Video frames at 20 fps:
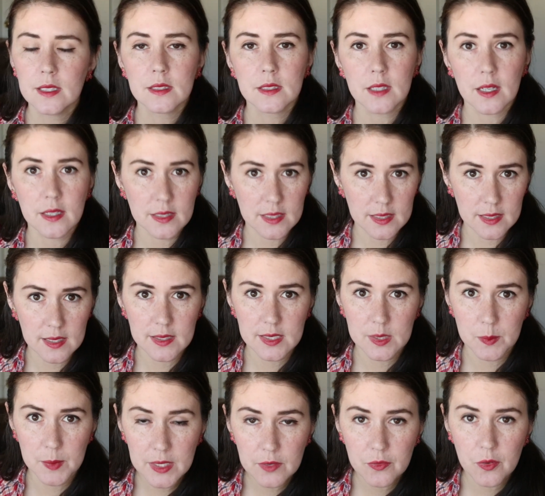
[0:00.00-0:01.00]
does
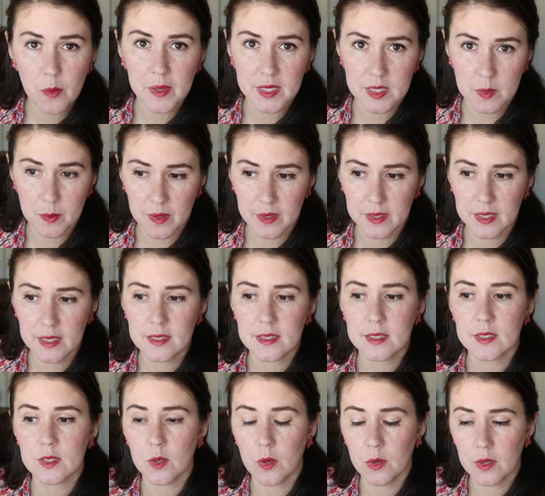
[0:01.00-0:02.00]
speak from experience,
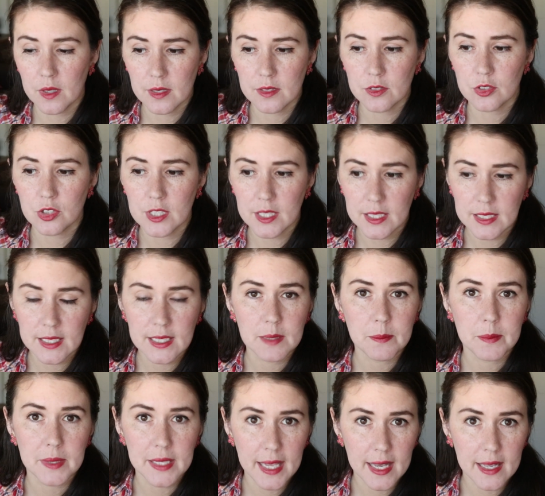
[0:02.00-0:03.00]
so she can
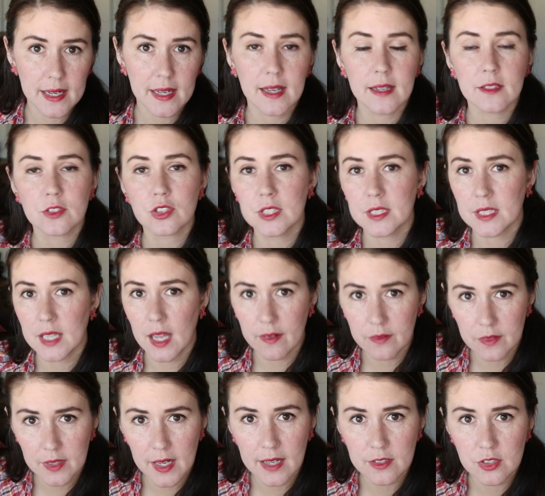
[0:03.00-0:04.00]
eat banana, she doesn't
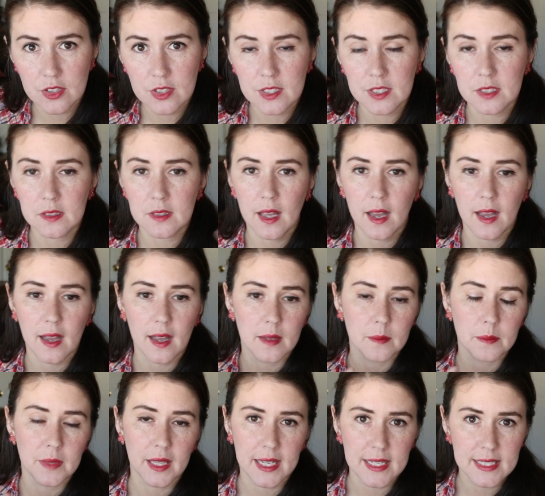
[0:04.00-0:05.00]
have reactions to
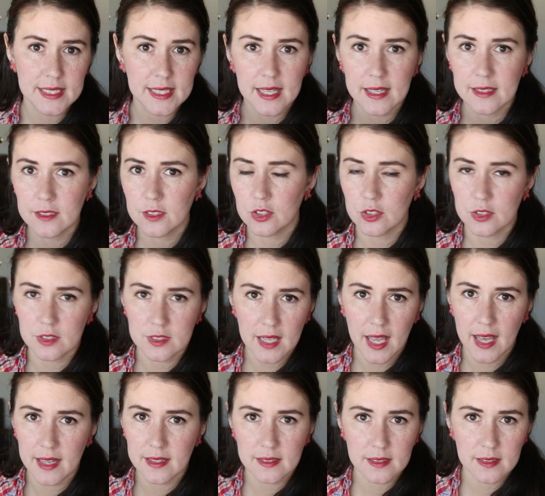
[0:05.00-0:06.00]
lime. Like I said, she's
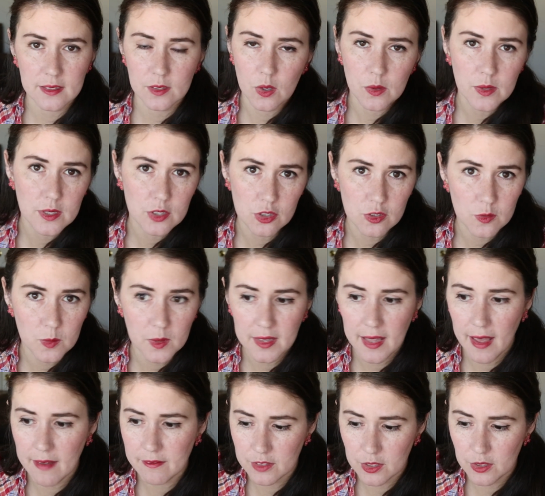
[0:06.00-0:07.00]
had no issues with
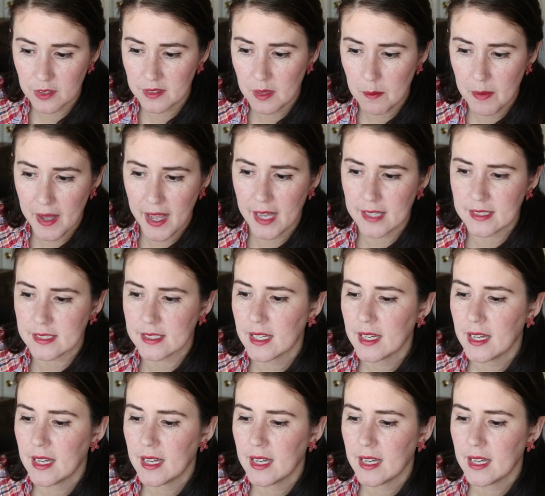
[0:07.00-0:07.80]
lavender in the past.